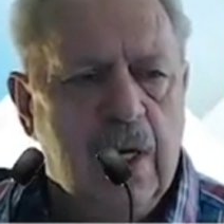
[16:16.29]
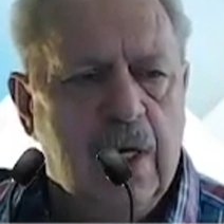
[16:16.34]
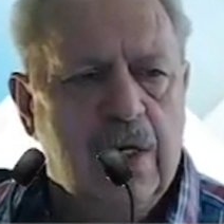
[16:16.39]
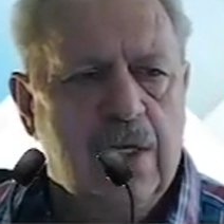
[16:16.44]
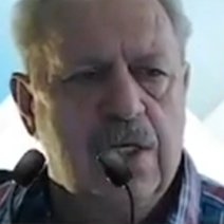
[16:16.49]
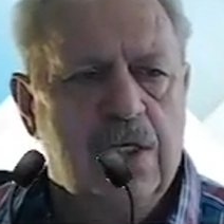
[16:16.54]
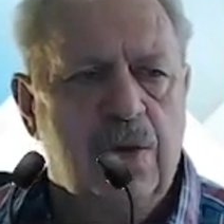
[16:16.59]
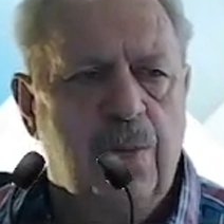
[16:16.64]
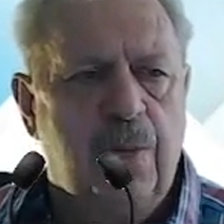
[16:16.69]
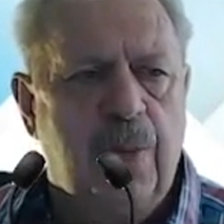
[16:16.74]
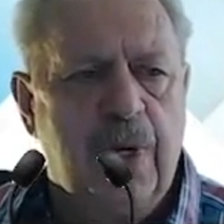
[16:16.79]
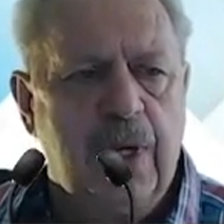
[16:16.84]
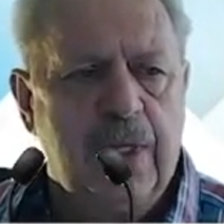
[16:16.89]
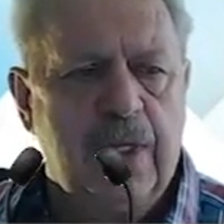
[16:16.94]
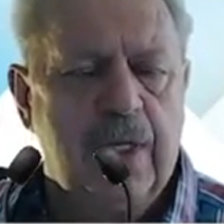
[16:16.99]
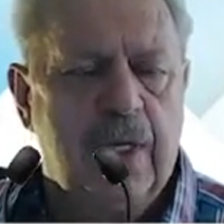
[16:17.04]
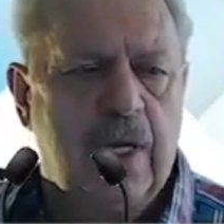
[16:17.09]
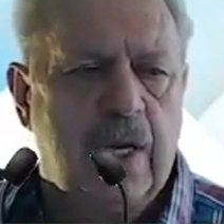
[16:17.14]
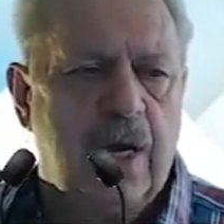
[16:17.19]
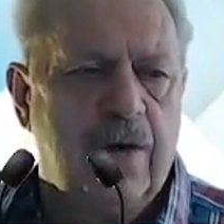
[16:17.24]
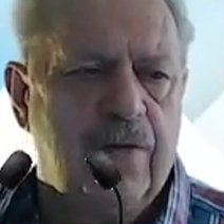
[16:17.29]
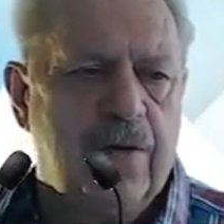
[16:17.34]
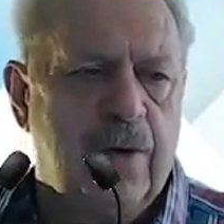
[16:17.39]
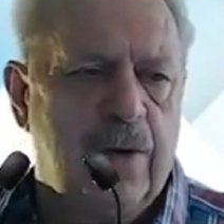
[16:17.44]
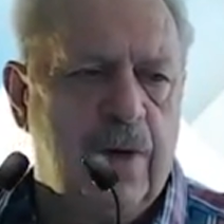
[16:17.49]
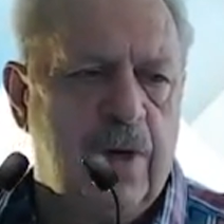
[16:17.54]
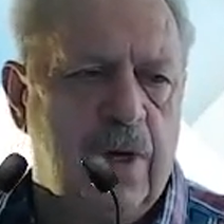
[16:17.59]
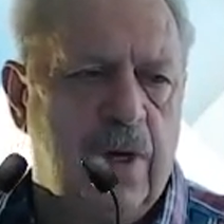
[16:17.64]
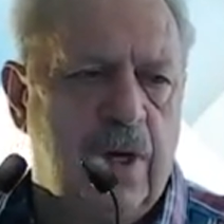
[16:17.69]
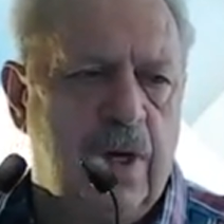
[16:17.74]
a disability
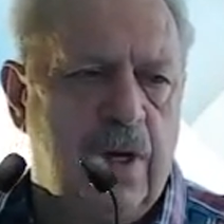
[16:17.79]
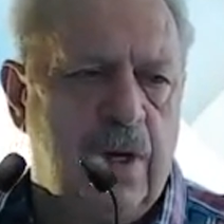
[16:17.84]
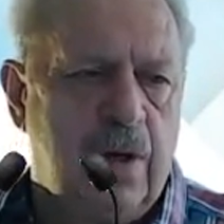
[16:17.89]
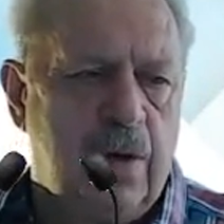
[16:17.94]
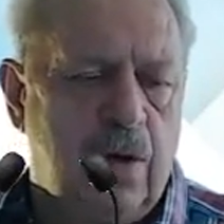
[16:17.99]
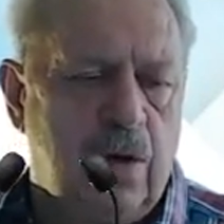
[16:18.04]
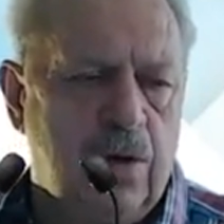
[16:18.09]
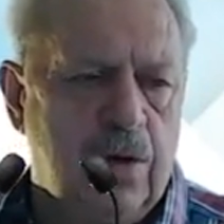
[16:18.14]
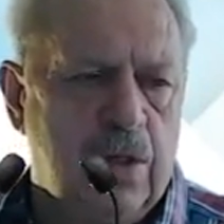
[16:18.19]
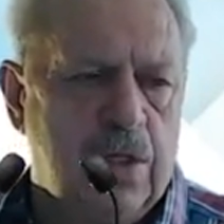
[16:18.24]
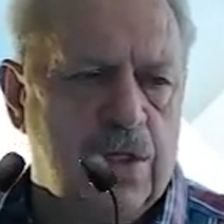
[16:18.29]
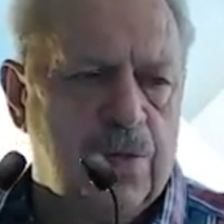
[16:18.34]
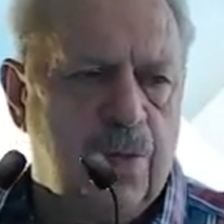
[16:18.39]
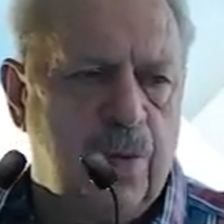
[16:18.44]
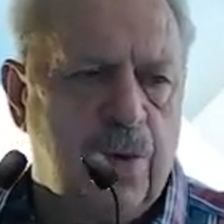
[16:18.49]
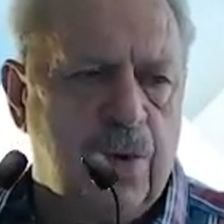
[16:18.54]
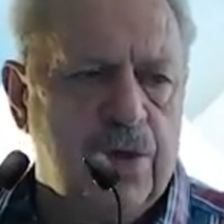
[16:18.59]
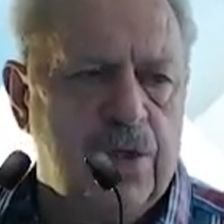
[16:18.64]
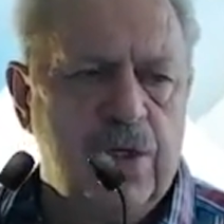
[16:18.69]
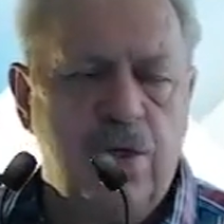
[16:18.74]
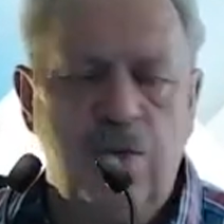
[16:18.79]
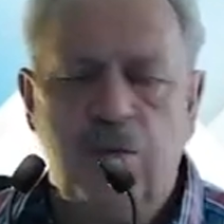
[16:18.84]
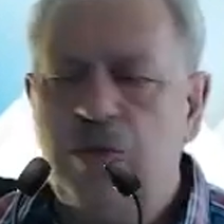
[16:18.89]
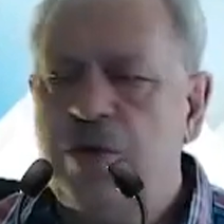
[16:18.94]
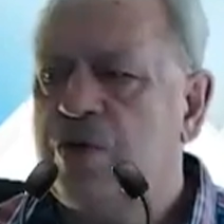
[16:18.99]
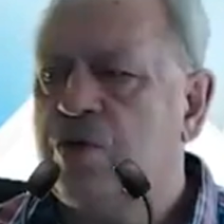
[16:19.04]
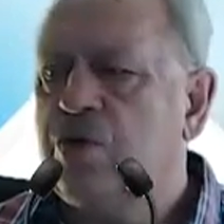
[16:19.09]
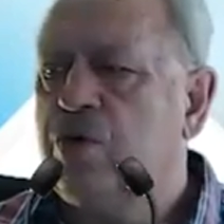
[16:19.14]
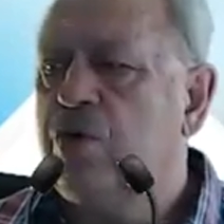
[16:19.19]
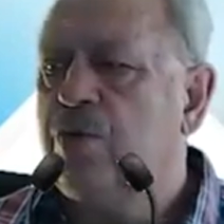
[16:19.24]
cover on this policy,
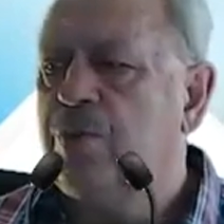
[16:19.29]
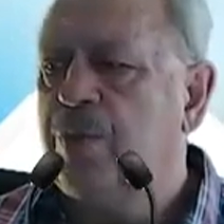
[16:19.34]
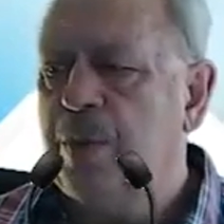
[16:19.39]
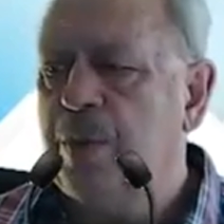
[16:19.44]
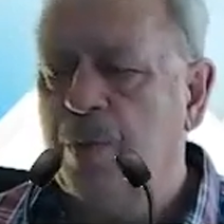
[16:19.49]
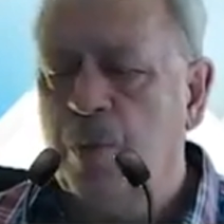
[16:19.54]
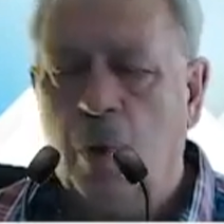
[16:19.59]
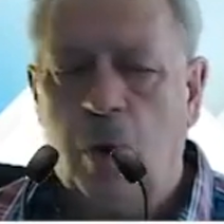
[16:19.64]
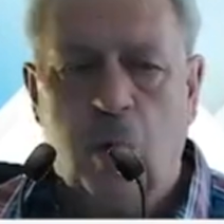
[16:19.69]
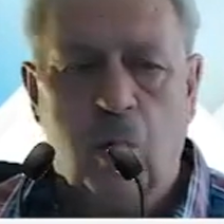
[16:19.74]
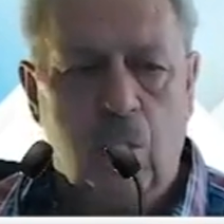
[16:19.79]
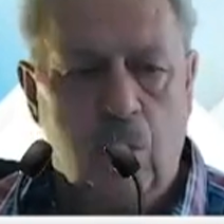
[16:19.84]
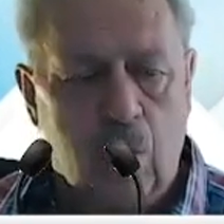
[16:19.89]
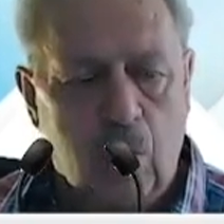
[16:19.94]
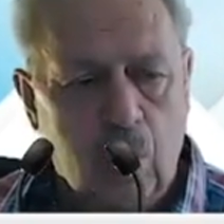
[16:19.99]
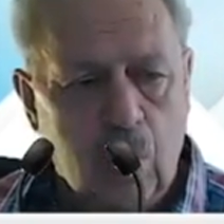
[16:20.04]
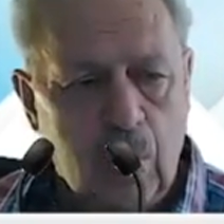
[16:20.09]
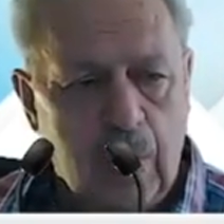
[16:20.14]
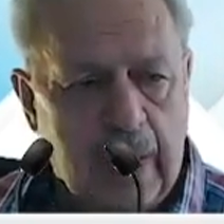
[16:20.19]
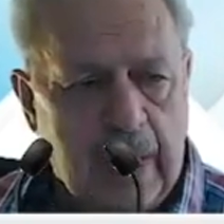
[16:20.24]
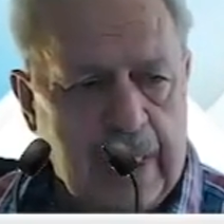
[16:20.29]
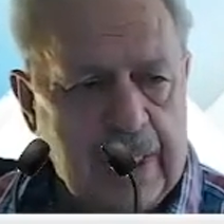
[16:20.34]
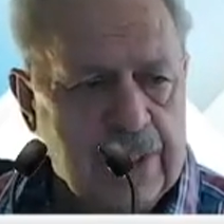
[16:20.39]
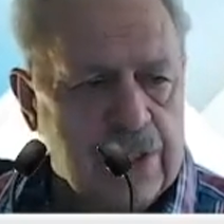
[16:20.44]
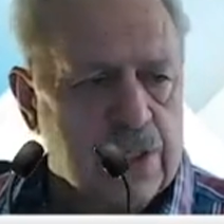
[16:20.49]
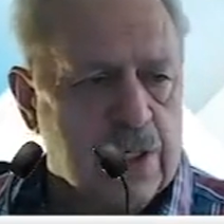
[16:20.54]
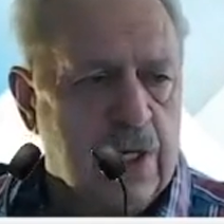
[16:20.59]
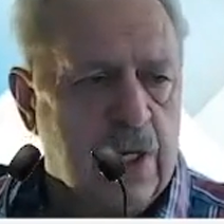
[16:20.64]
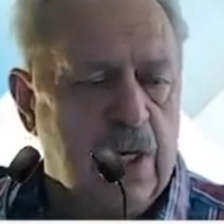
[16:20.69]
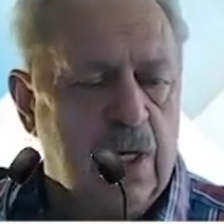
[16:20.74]
which could be more or
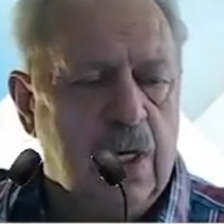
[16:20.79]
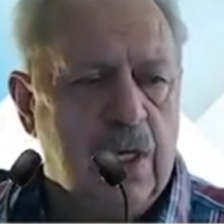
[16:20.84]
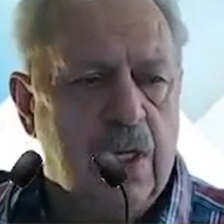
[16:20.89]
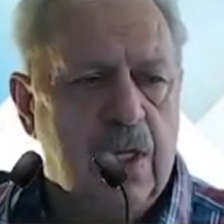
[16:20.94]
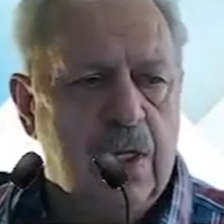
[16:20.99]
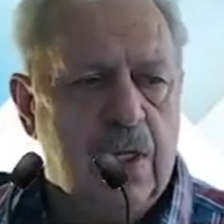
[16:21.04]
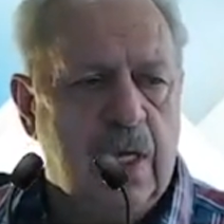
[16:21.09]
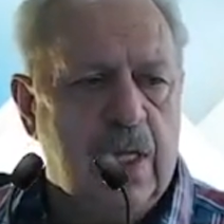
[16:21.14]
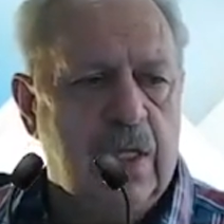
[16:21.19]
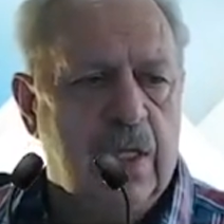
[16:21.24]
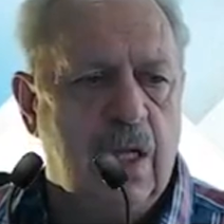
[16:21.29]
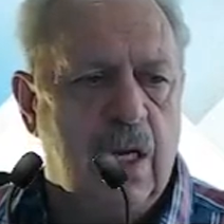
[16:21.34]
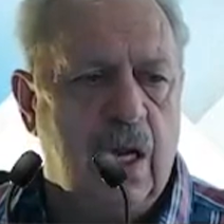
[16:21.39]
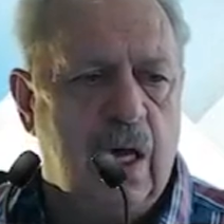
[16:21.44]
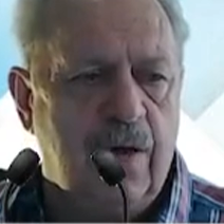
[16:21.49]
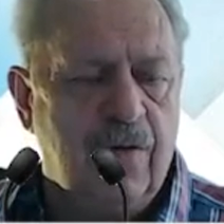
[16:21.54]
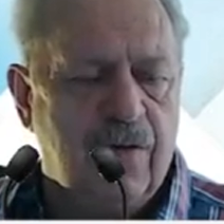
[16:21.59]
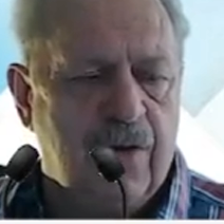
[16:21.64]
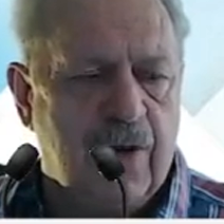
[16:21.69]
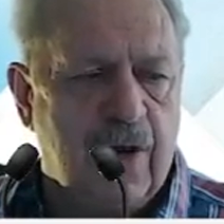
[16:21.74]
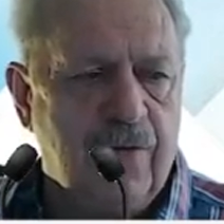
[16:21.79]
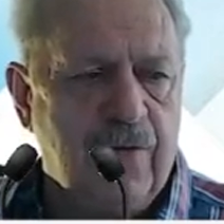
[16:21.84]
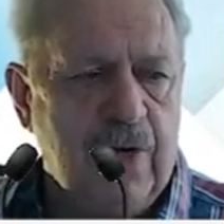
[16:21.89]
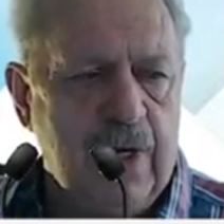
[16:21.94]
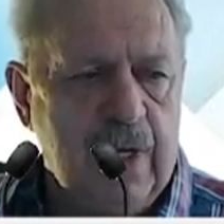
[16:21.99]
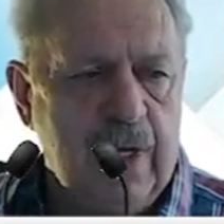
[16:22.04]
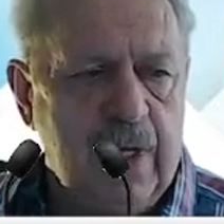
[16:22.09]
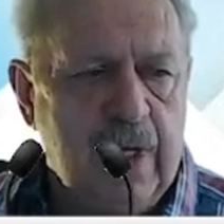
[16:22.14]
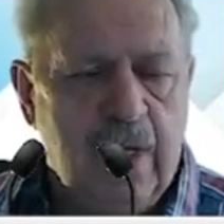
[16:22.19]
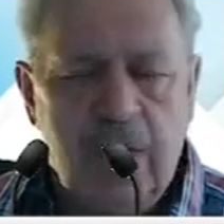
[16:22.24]
less than the life
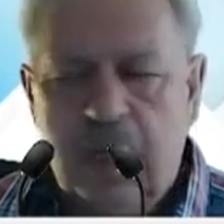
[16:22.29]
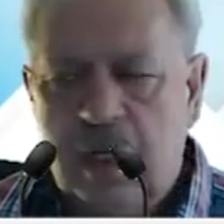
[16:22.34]
cover.